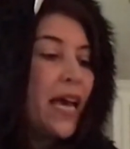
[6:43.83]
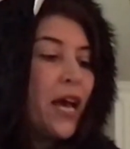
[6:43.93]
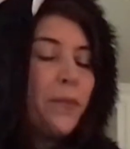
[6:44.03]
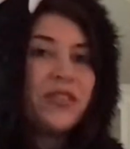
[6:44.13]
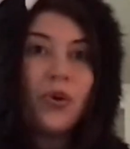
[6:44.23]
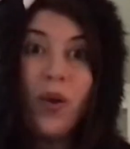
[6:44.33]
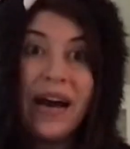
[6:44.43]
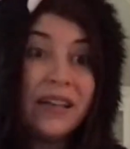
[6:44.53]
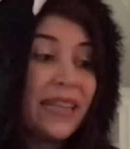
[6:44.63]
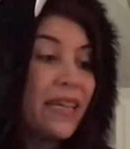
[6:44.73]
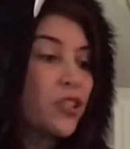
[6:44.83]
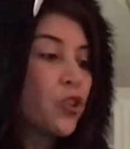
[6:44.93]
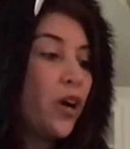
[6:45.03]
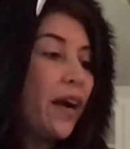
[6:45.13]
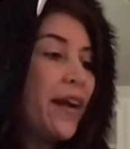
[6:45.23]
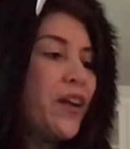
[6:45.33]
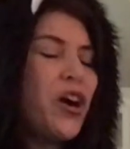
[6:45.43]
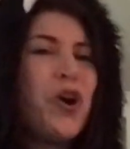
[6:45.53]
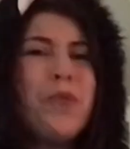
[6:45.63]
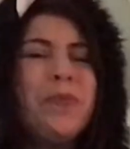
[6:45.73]
But the wild things cried,
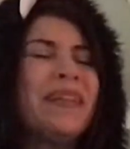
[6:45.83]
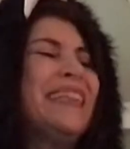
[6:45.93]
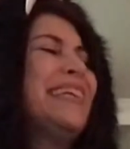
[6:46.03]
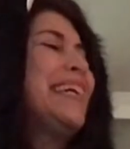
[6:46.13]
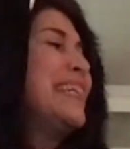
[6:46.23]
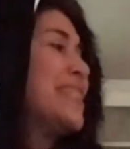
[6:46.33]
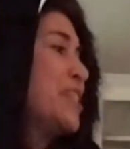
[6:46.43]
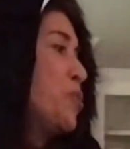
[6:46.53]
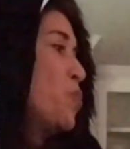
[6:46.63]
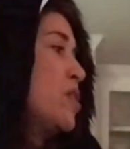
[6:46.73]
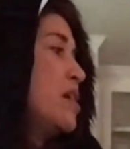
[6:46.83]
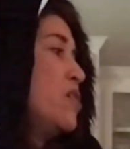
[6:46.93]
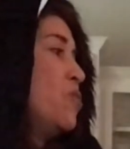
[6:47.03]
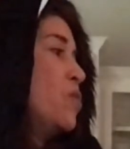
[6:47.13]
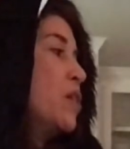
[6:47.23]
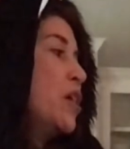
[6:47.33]
"Oh, please don't go.